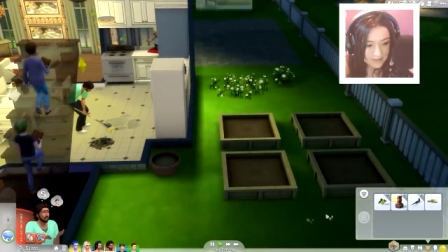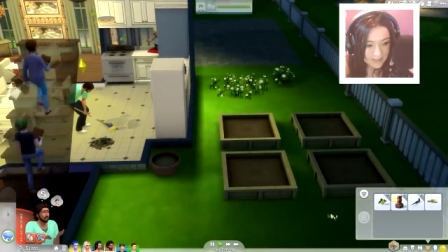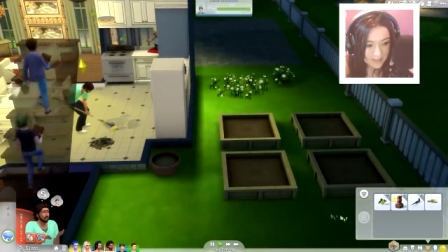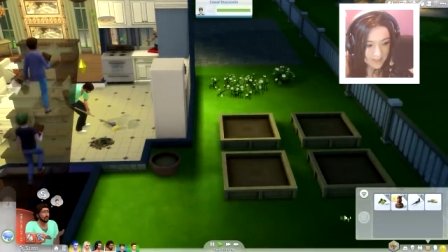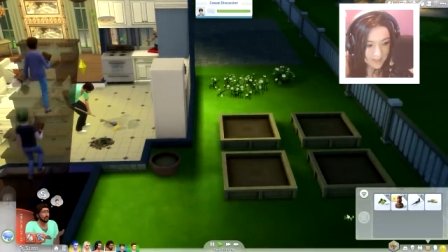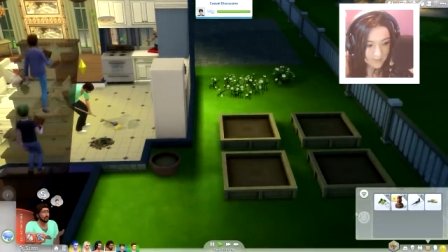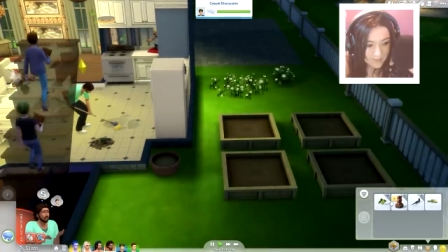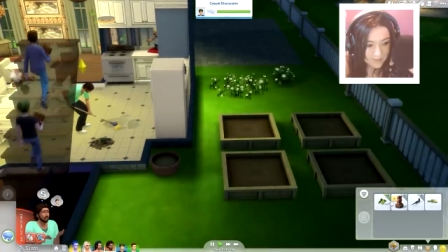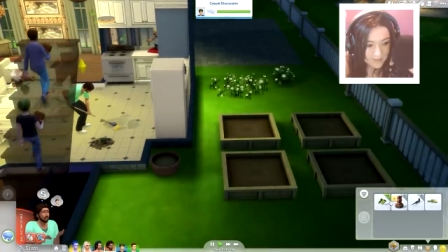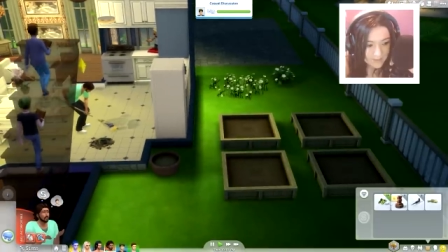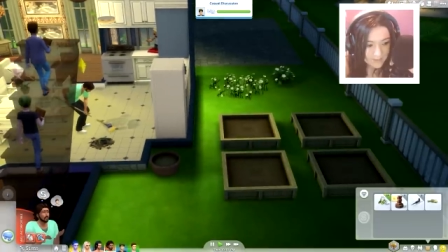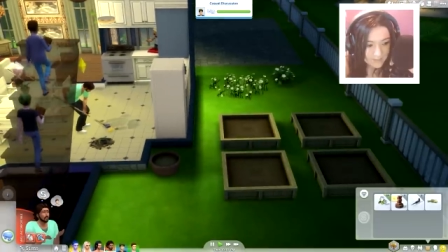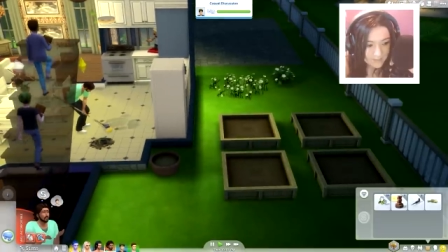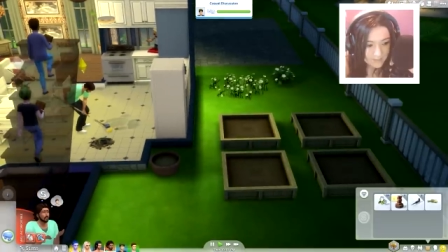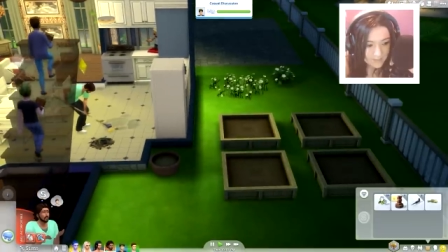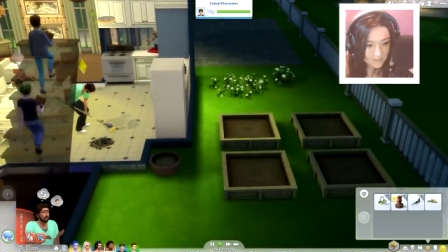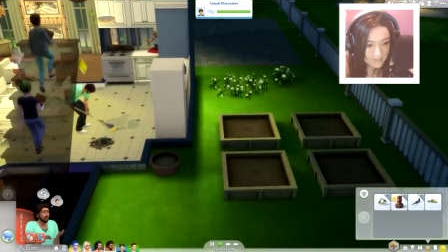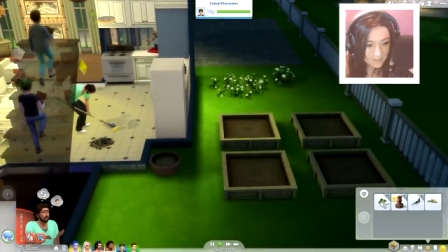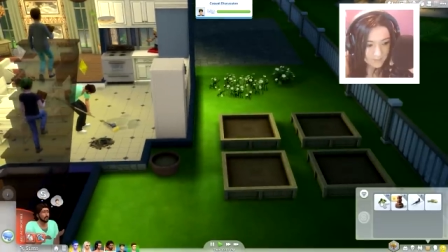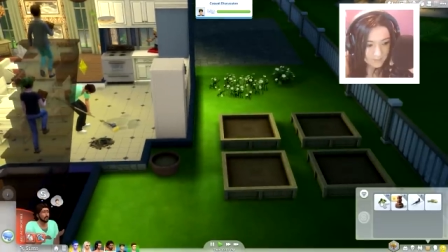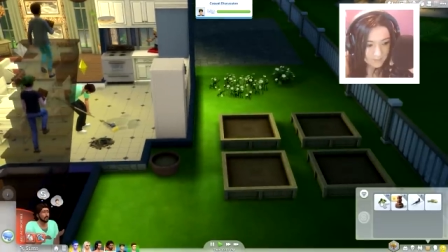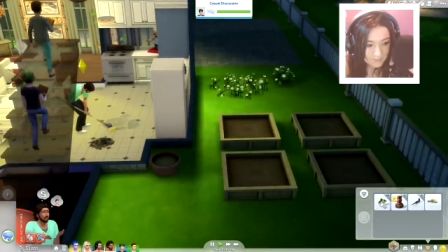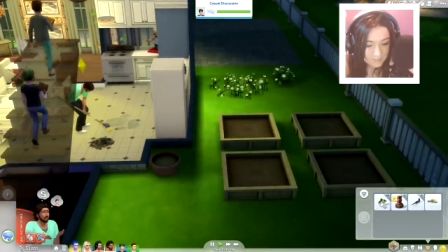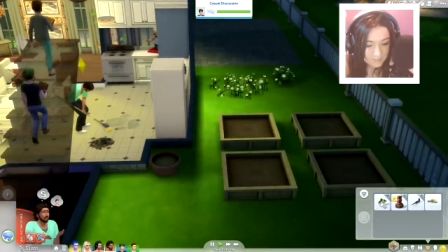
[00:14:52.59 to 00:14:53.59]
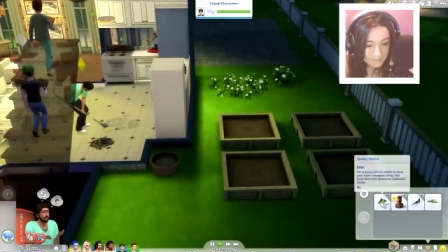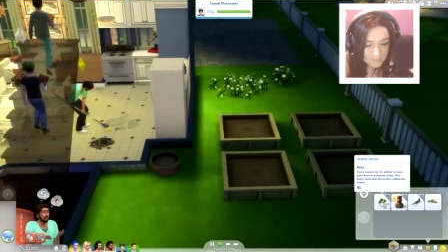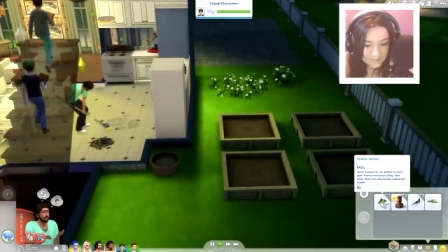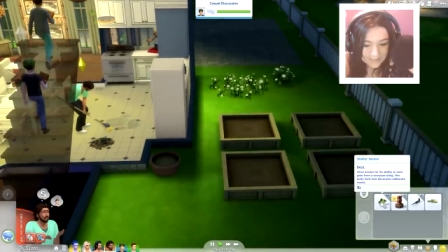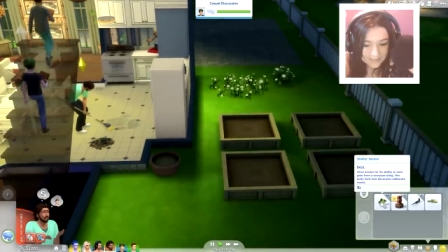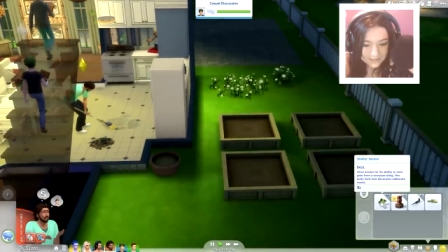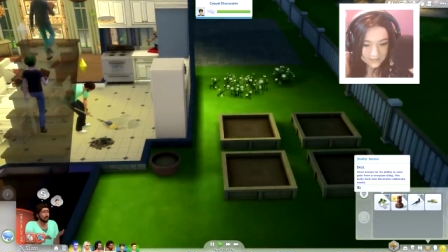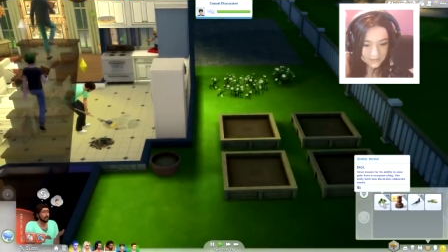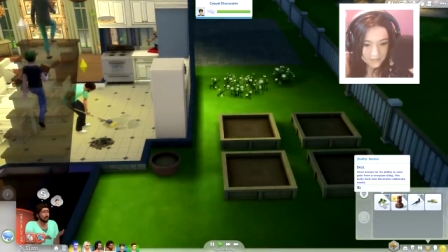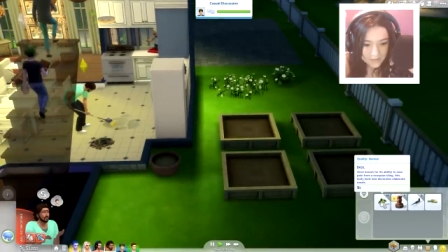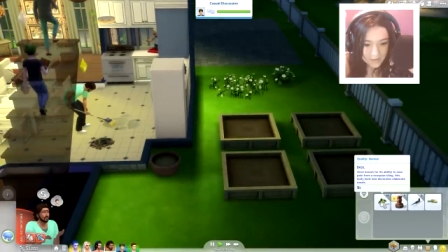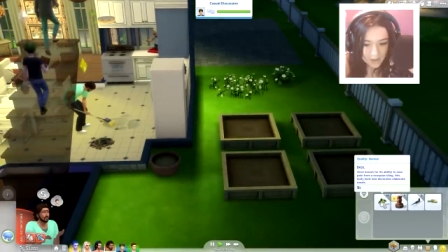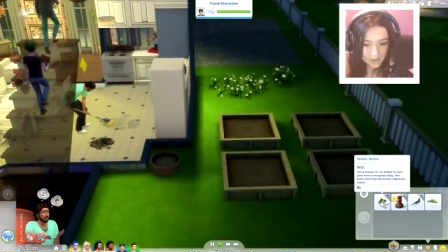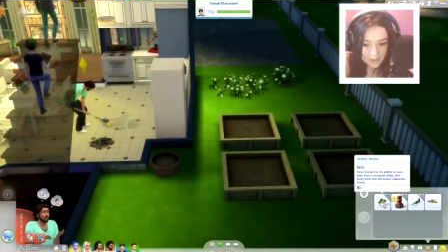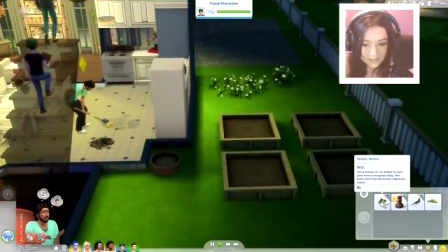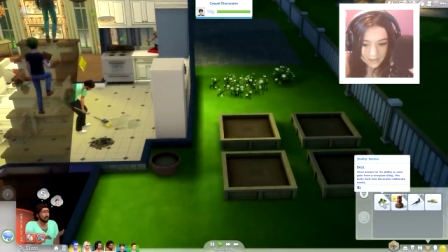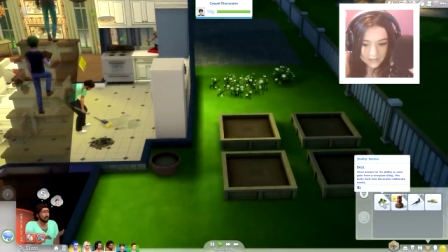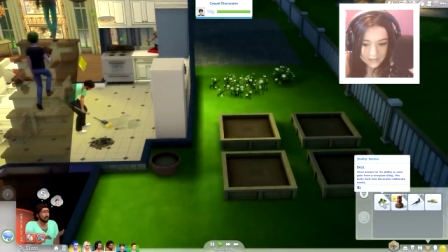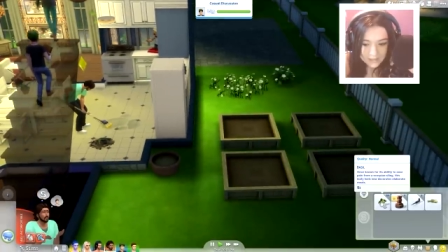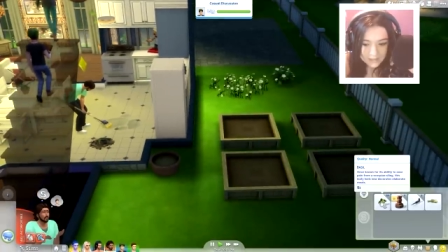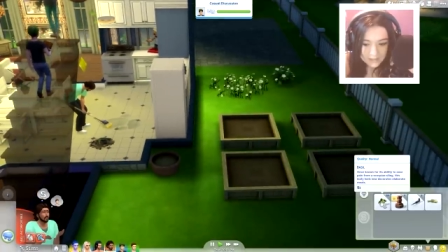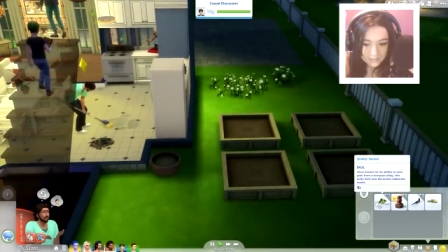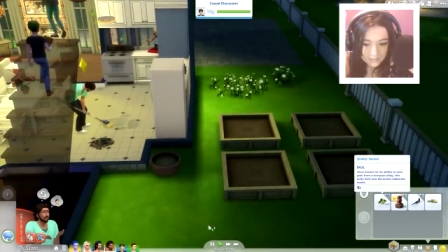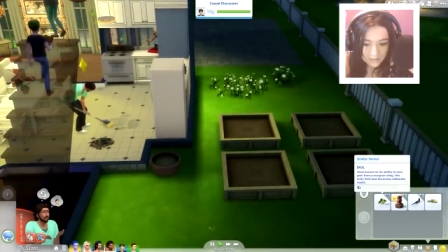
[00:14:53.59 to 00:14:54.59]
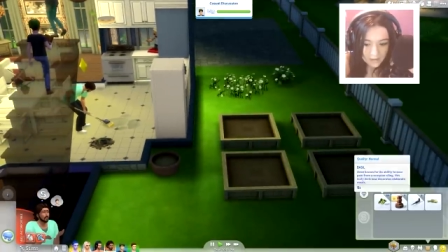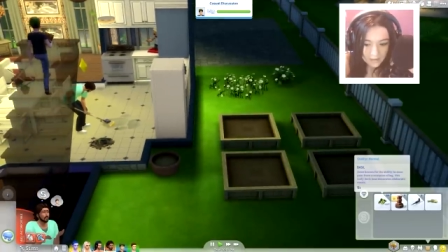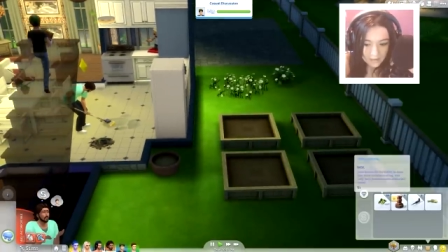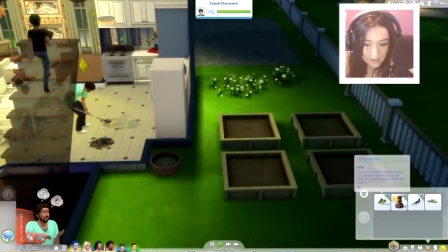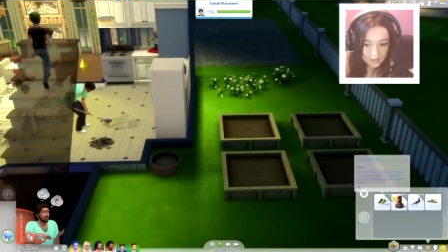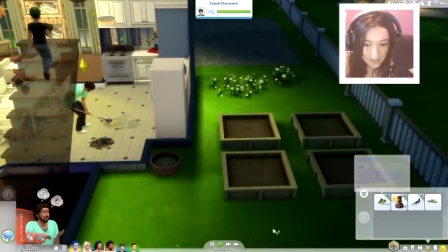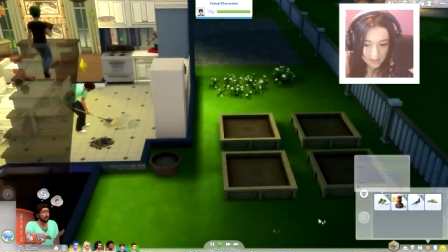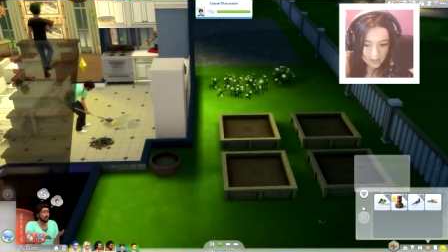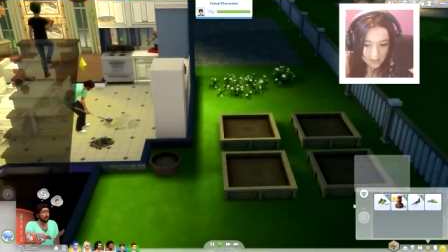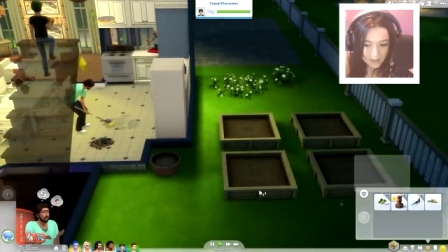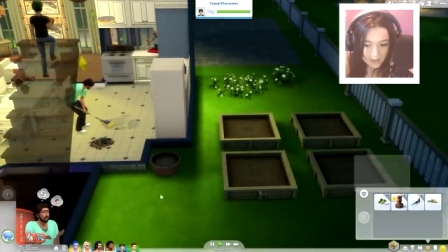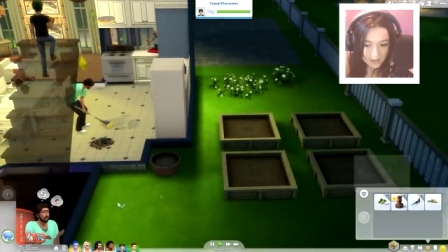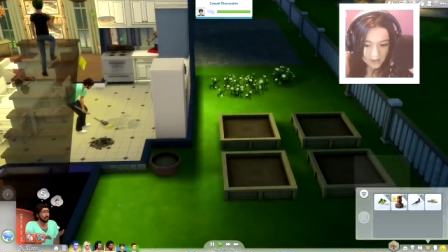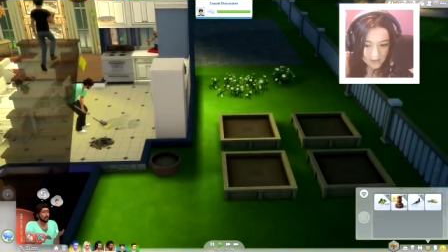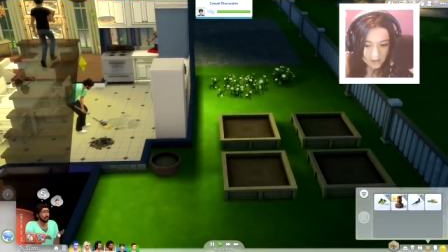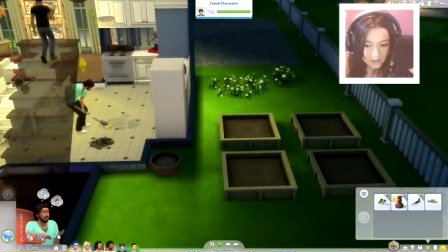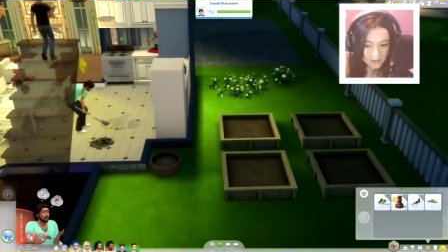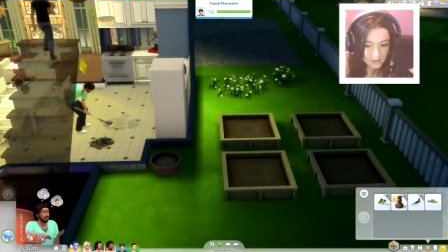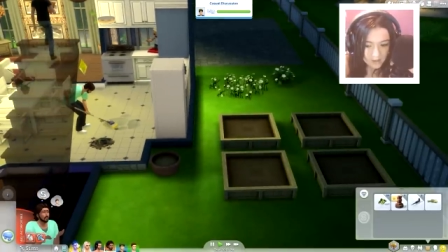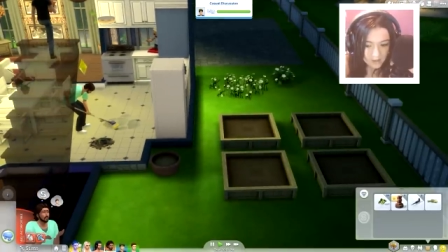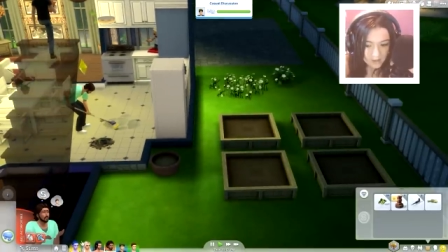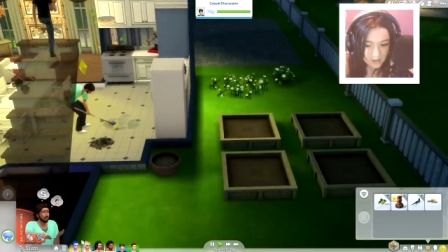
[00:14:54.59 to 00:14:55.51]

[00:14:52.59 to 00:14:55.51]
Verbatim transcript: did have some basil on him. Okay.